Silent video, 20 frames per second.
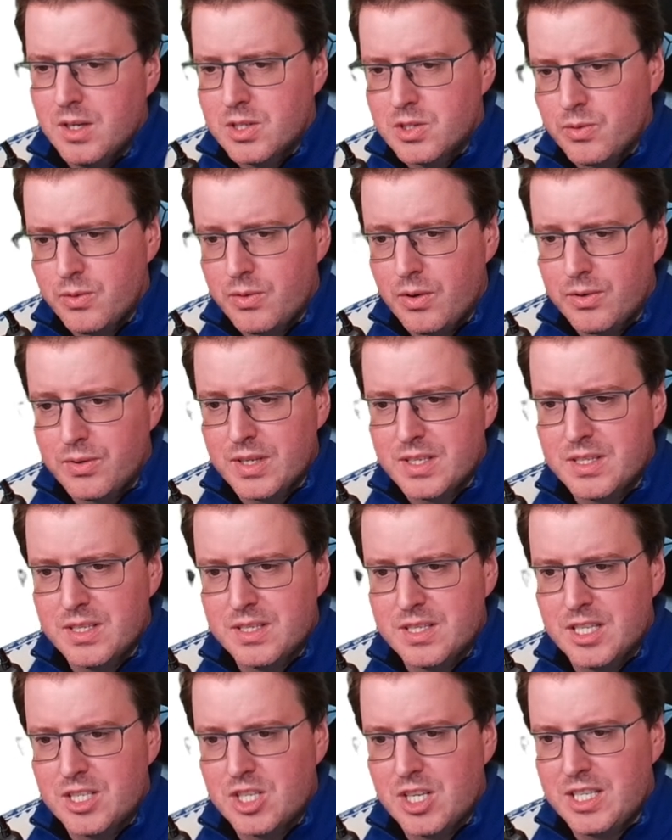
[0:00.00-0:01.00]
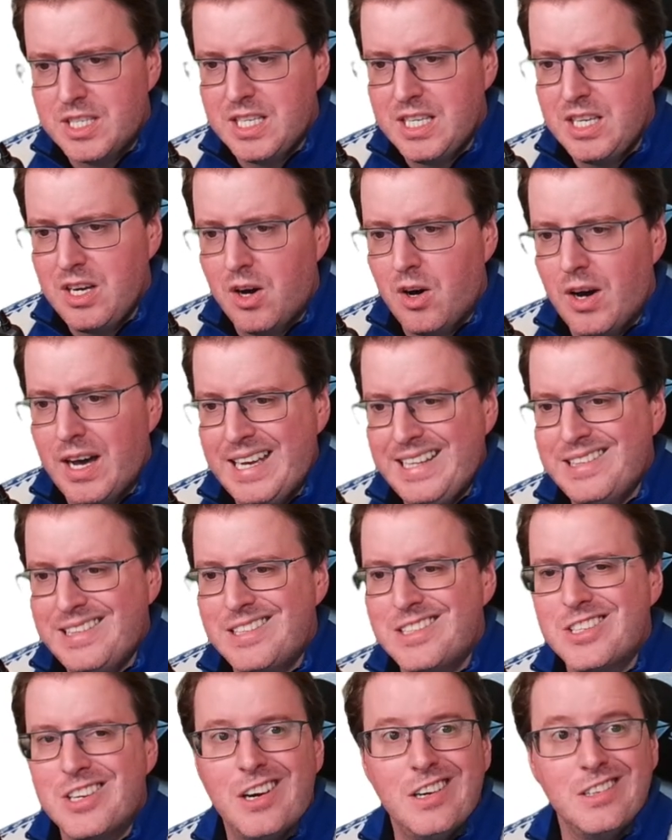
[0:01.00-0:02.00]
So we've got this that says tr
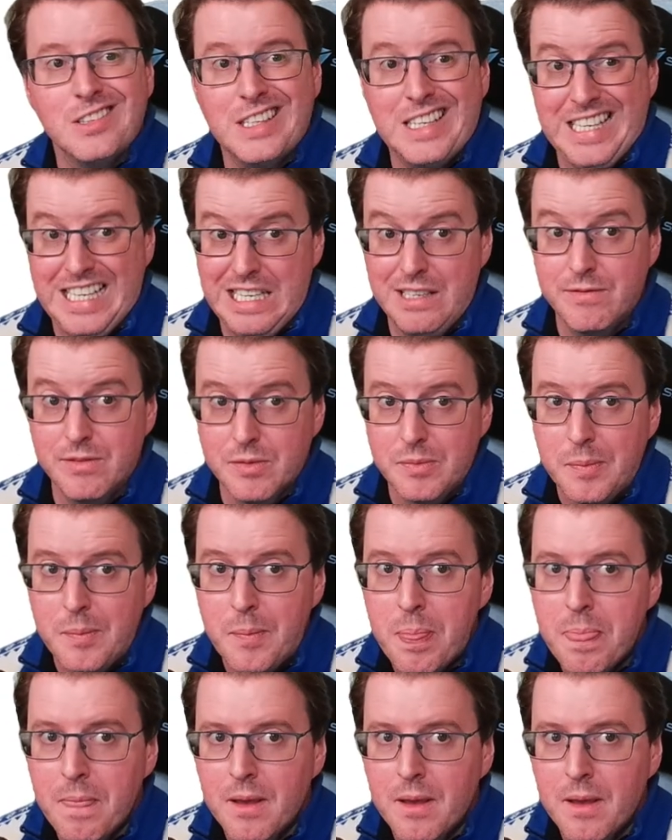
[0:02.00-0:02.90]
nth child even.